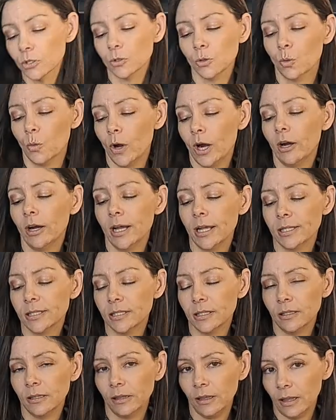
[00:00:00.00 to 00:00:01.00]
So
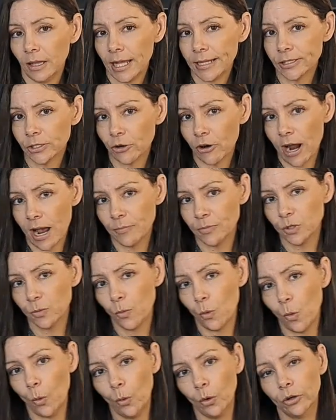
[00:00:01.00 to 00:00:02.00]
Aquarius, let's grab
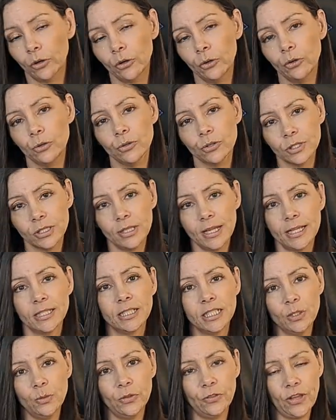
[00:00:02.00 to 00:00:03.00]
some oracles. Let's
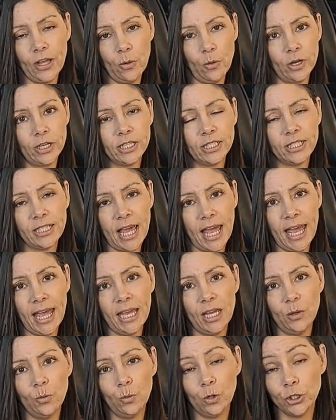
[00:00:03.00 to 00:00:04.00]
see what they want to
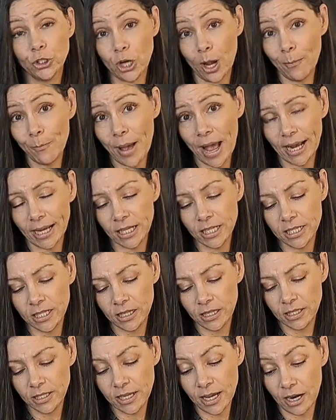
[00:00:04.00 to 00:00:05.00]
say. We'll jump back into
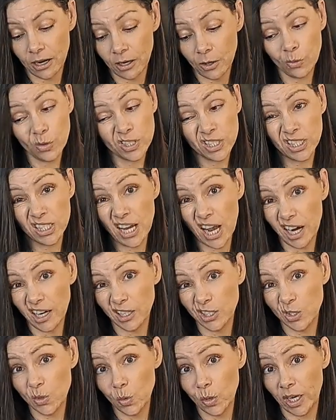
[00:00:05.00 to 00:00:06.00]
the tarot. We'll see how
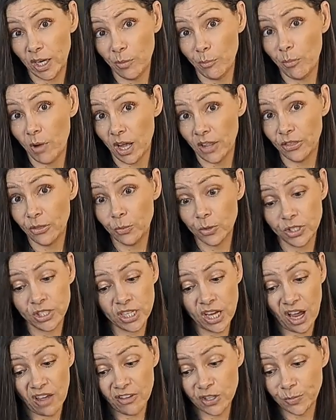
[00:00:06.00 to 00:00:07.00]
you're doing in a month. We'll
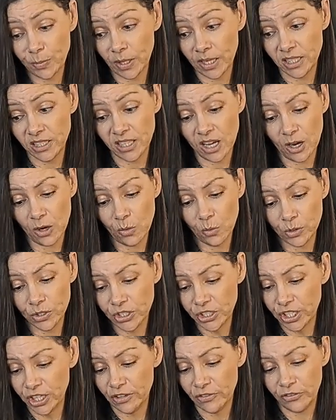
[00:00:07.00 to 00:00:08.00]
see how this plays out. We'll
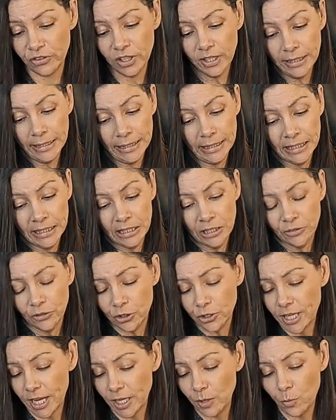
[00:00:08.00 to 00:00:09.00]
see if
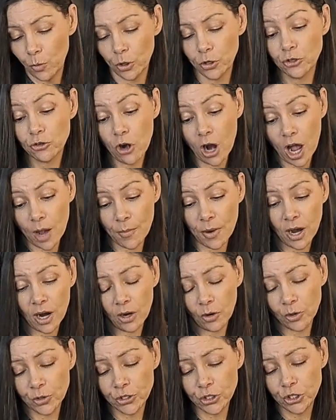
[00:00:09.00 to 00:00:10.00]
there's any more
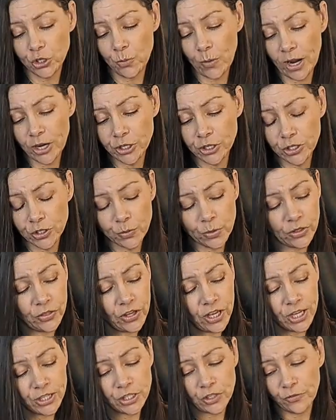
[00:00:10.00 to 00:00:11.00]
drama or situations with
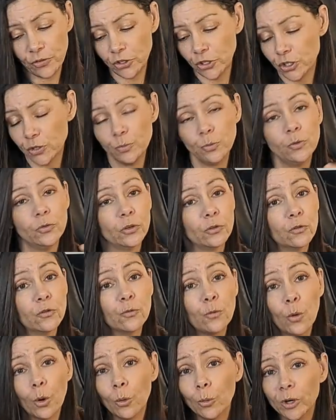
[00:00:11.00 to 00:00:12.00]
this, if you're just moving
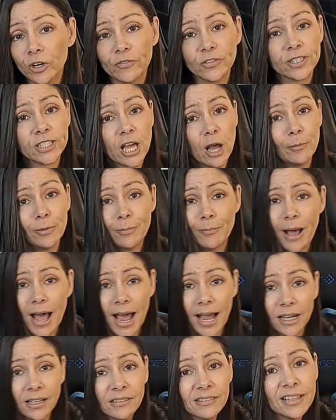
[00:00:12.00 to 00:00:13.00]
forward, if it's coming
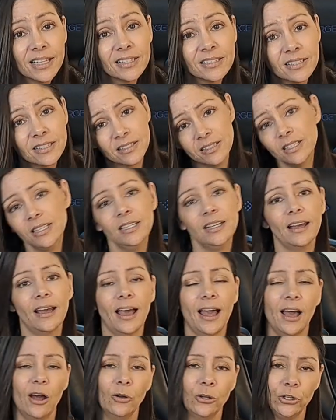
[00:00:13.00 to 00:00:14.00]
back. Let's see
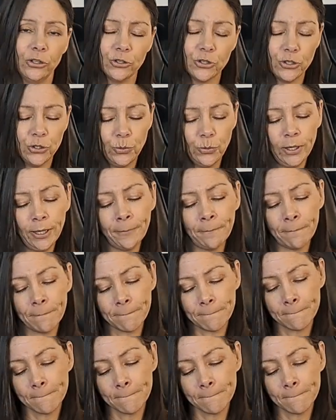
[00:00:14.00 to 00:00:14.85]
how you're doing.